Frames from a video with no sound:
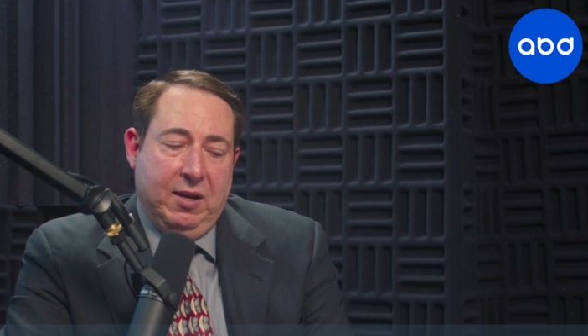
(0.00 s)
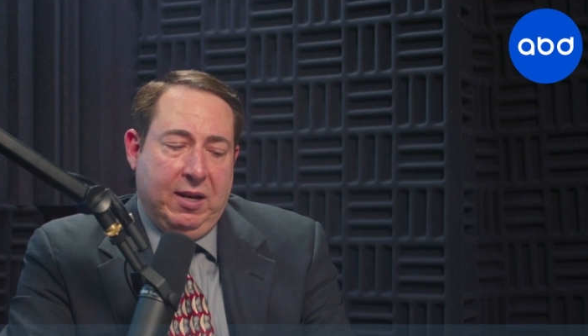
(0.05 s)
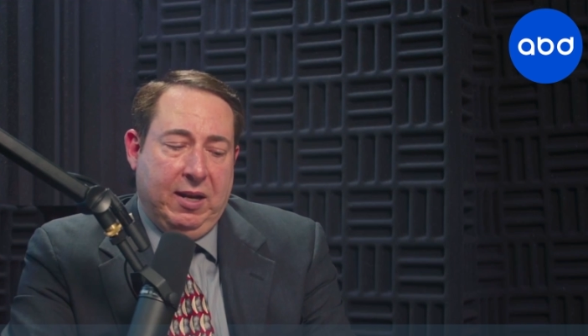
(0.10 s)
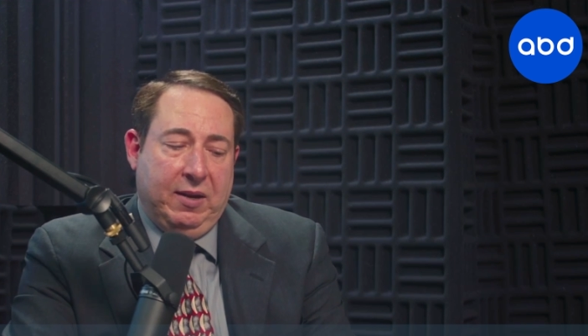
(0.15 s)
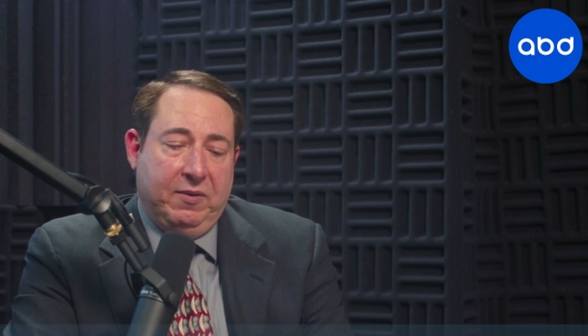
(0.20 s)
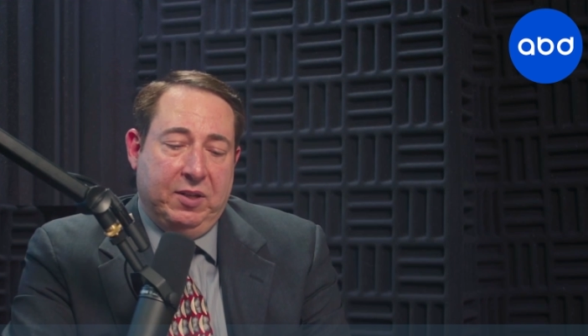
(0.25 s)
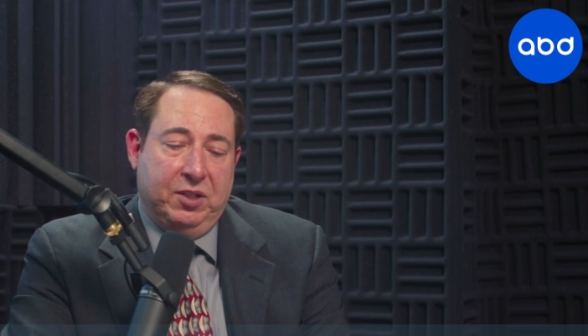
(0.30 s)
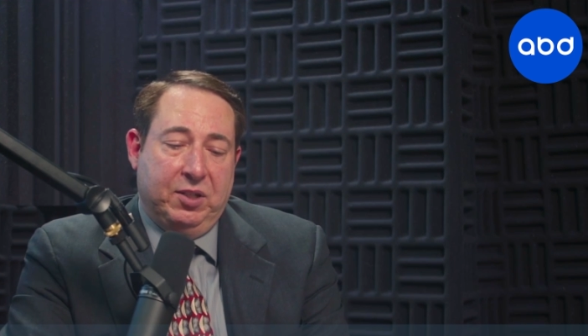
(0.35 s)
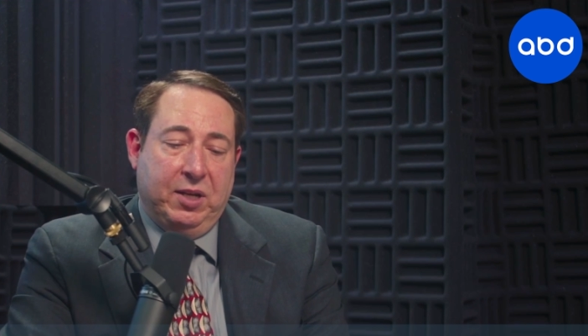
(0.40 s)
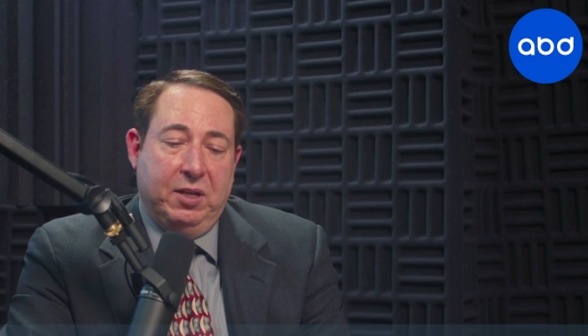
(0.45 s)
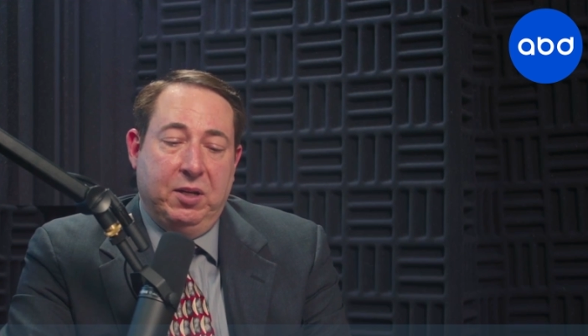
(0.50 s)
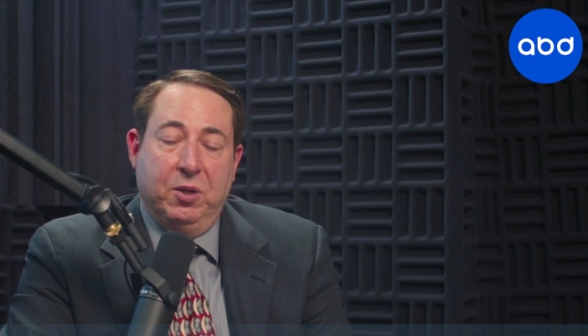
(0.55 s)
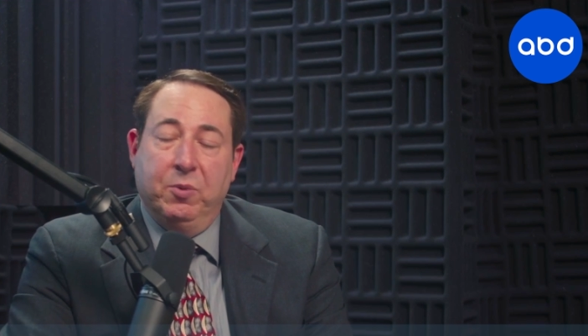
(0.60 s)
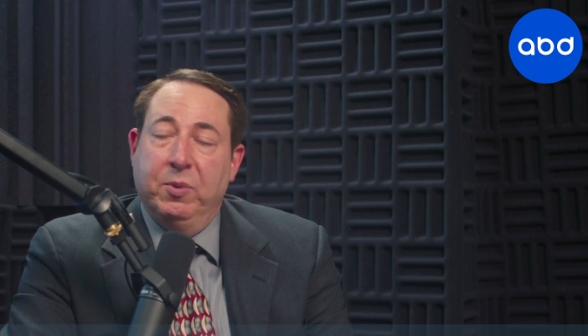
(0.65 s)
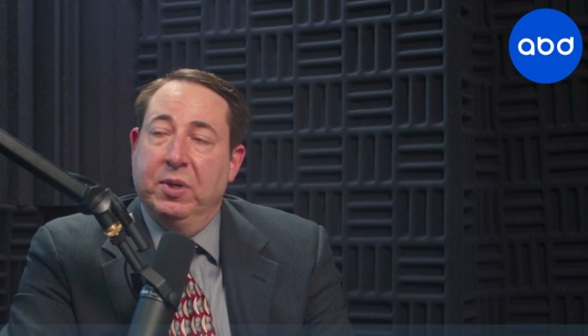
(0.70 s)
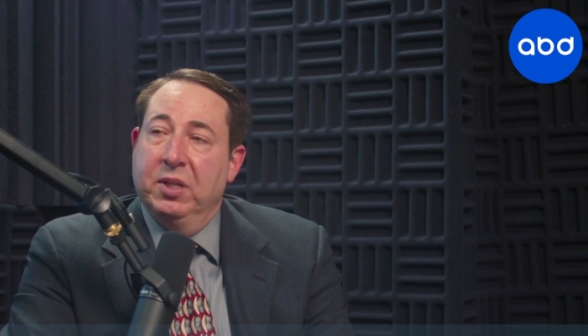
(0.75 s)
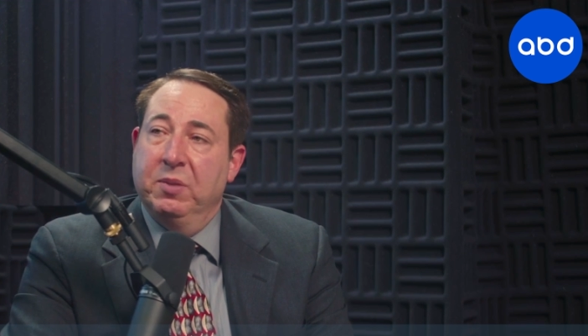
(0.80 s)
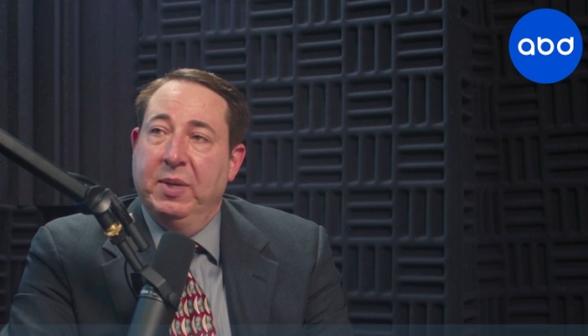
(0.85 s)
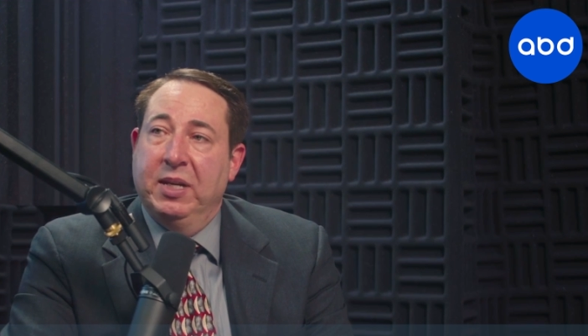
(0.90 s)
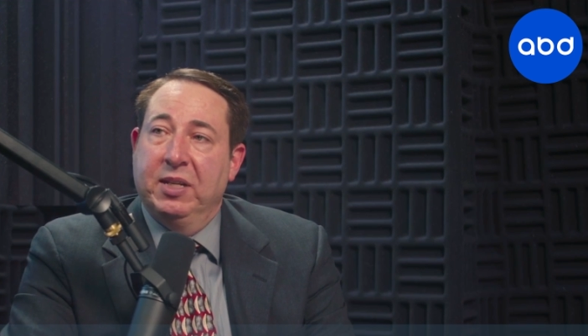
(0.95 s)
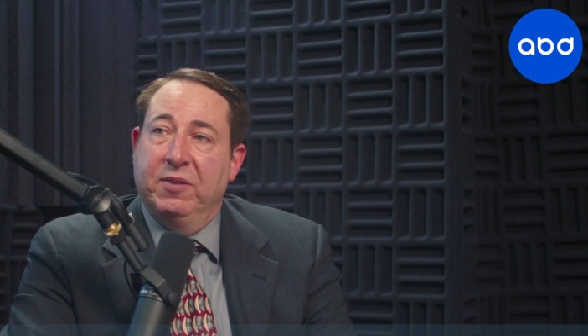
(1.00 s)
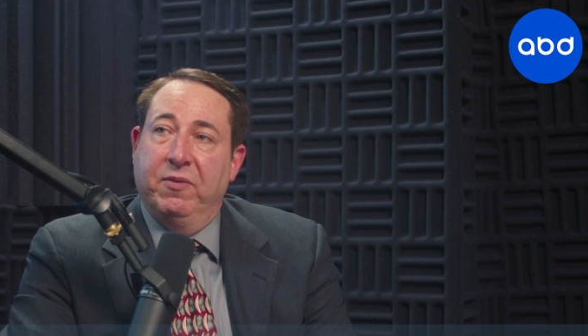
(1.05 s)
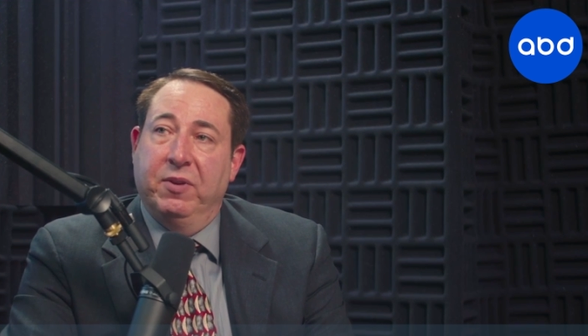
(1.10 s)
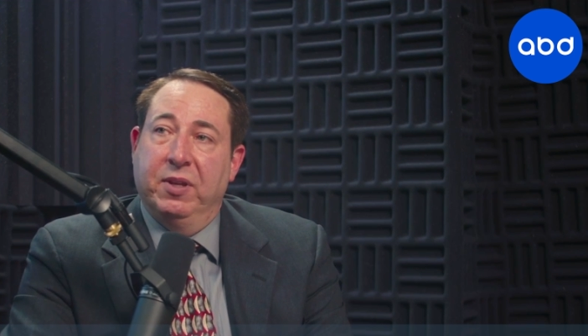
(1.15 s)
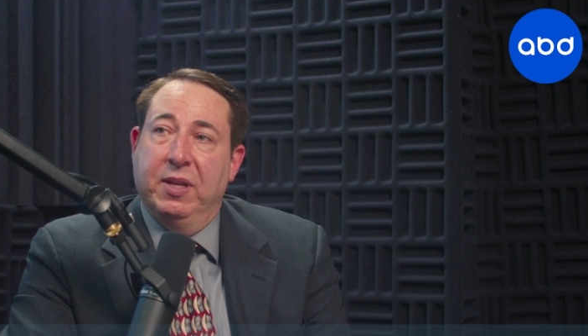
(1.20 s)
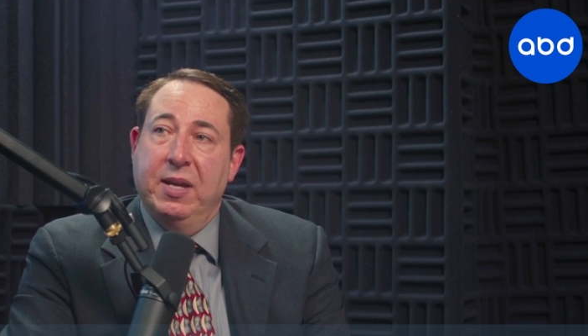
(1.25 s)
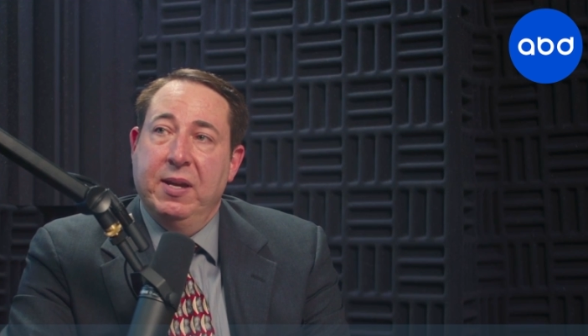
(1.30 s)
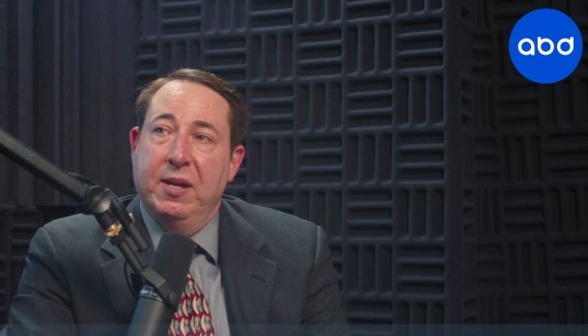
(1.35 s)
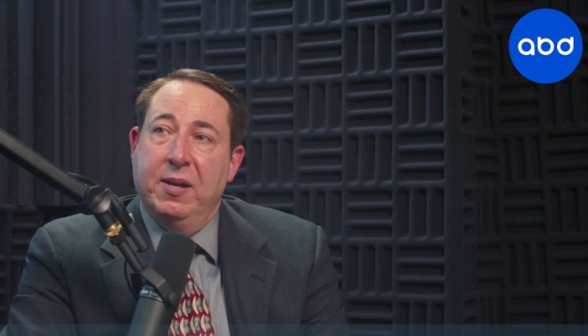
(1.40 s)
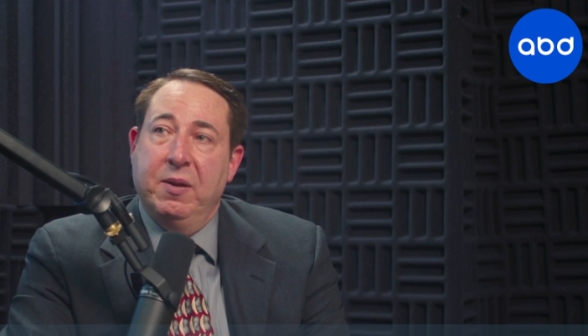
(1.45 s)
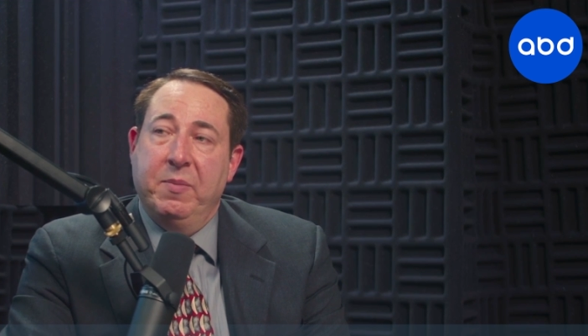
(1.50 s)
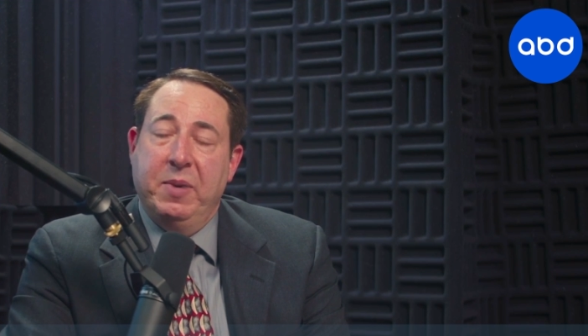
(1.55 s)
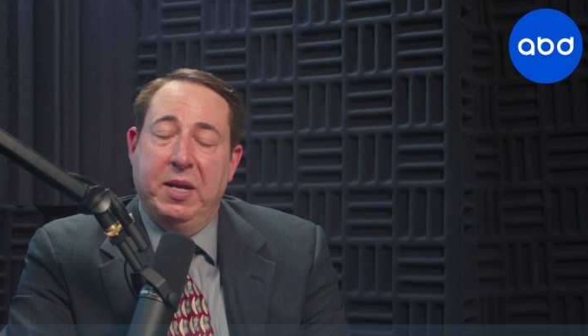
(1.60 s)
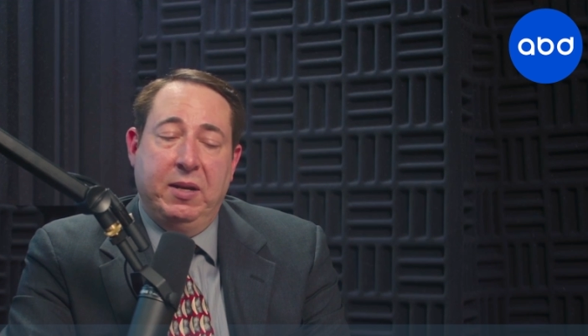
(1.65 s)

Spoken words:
I've just got to do what's best for them.